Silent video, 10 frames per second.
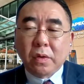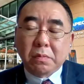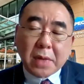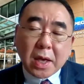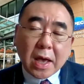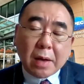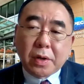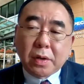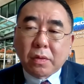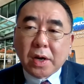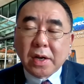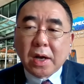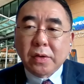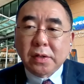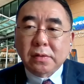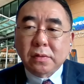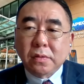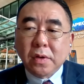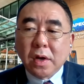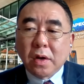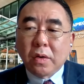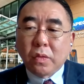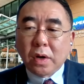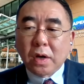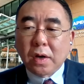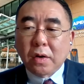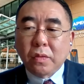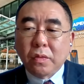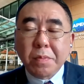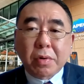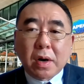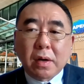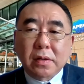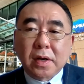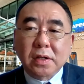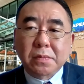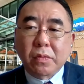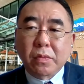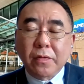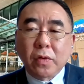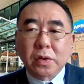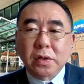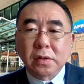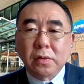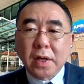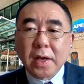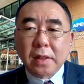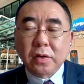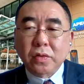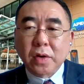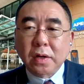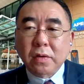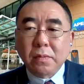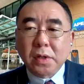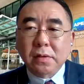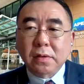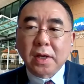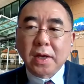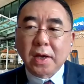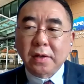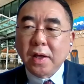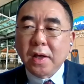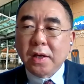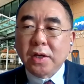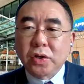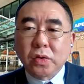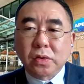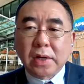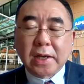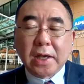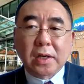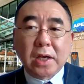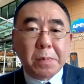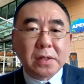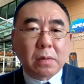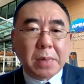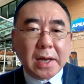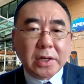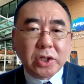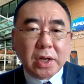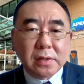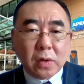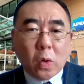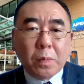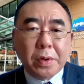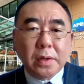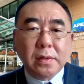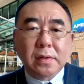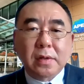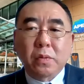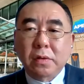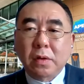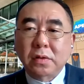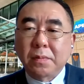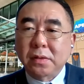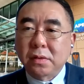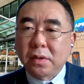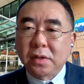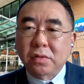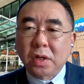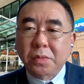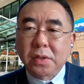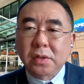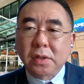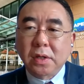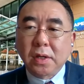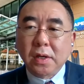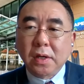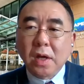may happen right now is to reprioritize, perhaps refocus, looking at the trade agreements, looking at issues like keeping supply chains open. We talked about the disruptions earlier.